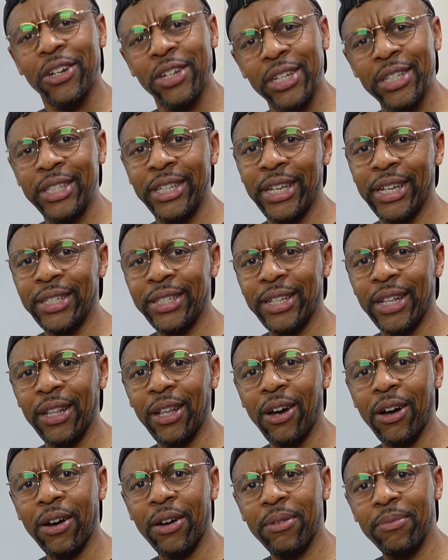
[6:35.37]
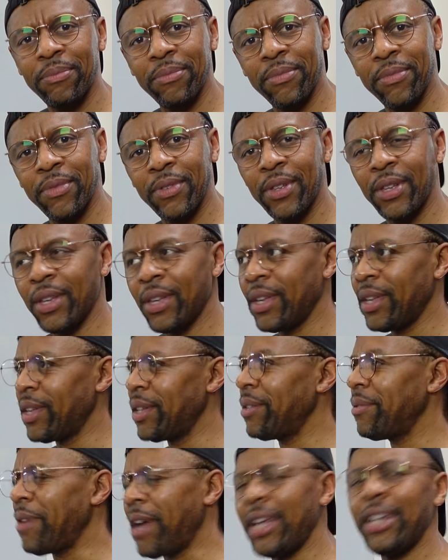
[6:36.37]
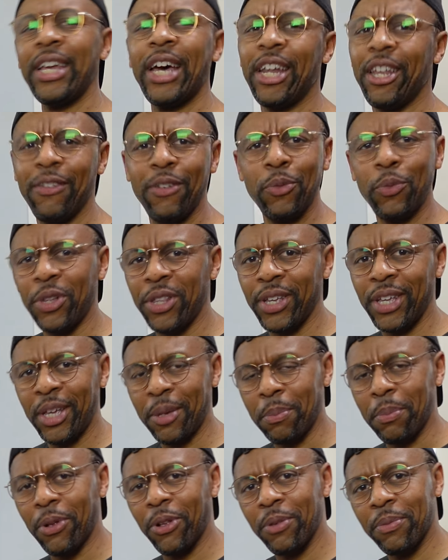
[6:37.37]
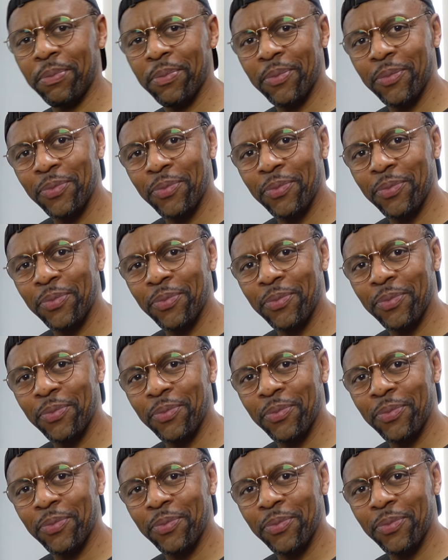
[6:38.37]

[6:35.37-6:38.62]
on a DSLR. And not even with a gimbal.